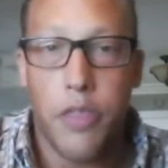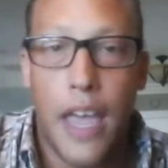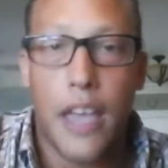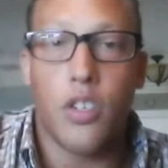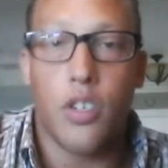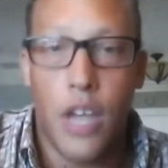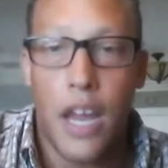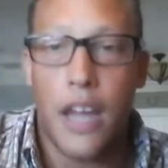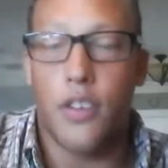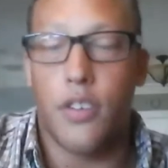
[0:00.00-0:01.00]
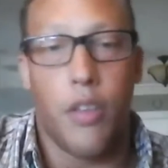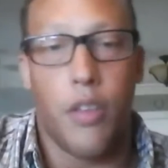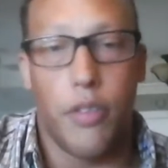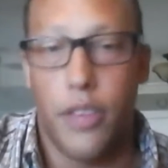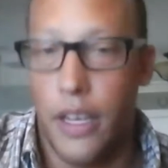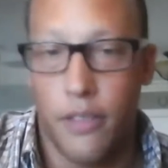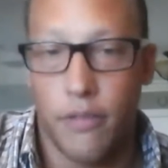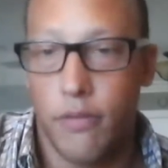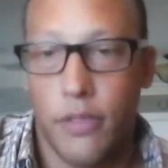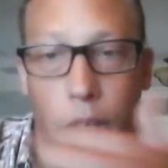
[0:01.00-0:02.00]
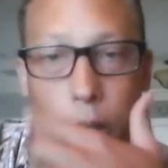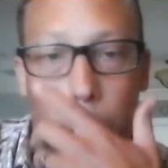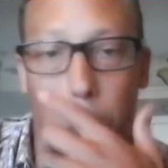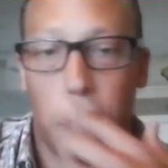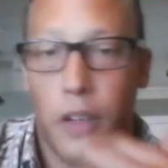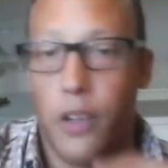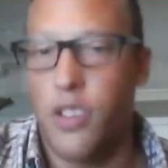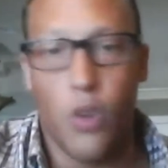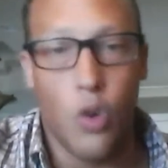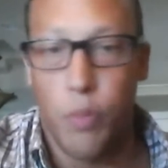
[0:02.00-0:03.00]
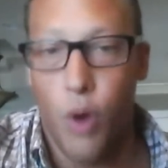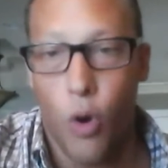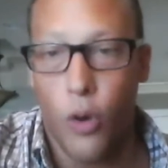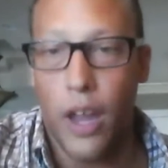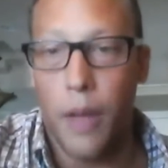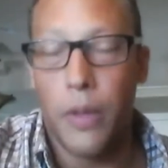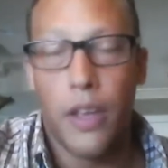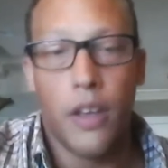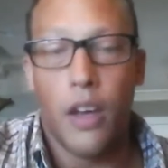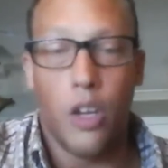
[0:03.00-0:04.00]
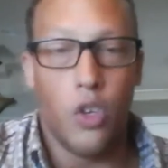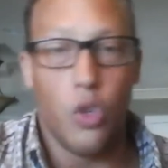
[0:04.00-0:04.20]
Nothing has changed other than, you know, there's a new program, a new